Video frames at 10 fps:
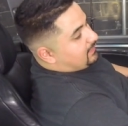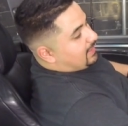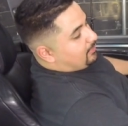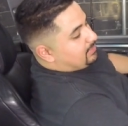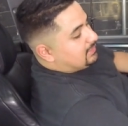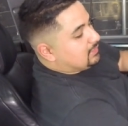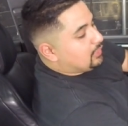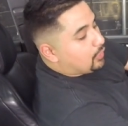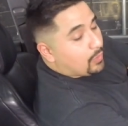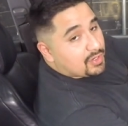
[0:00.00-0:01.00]
Now
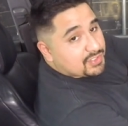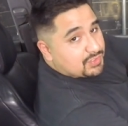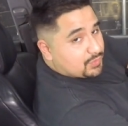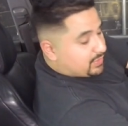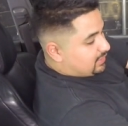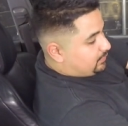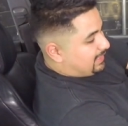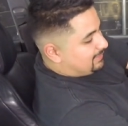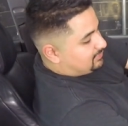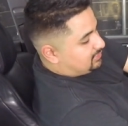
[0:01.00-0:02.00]
below our screen, we
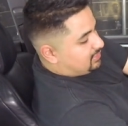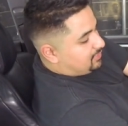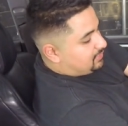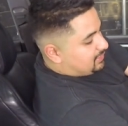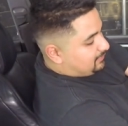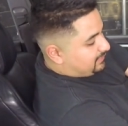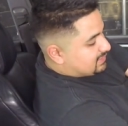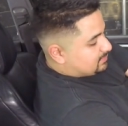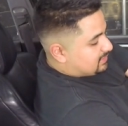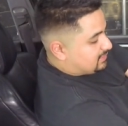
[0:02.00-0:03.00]
have another
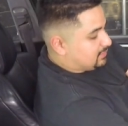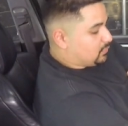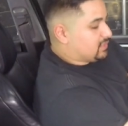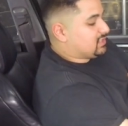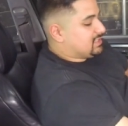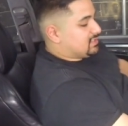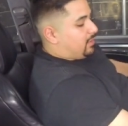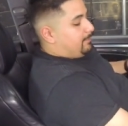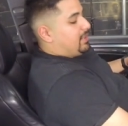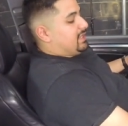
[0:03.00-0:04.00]
interface method, which is
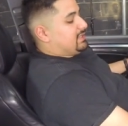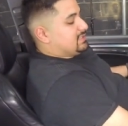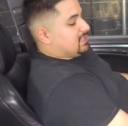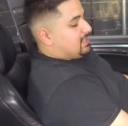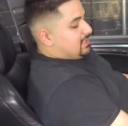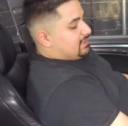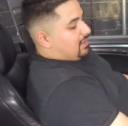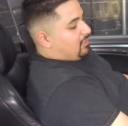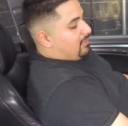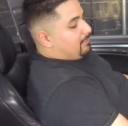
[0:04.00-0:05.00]
our buttons.
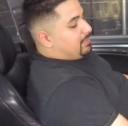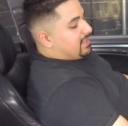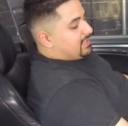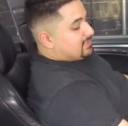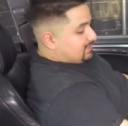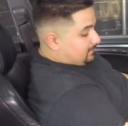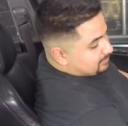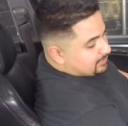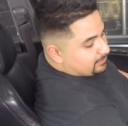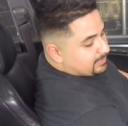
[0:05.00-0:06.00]
Now our buttons
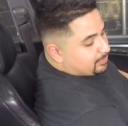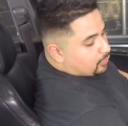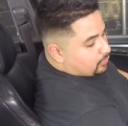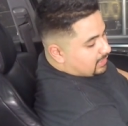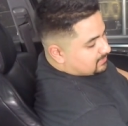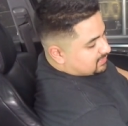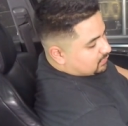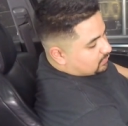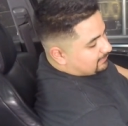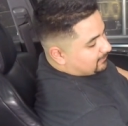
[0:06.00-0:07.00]
can be reprogrammed
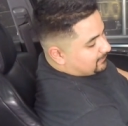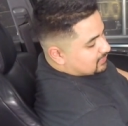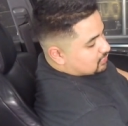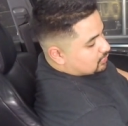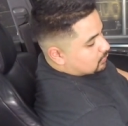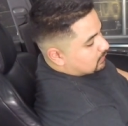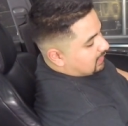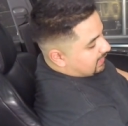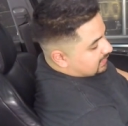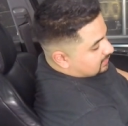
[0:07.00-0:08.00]
to whatever feature you'd
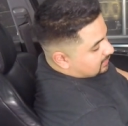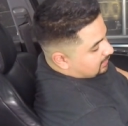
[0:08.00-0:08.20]
like,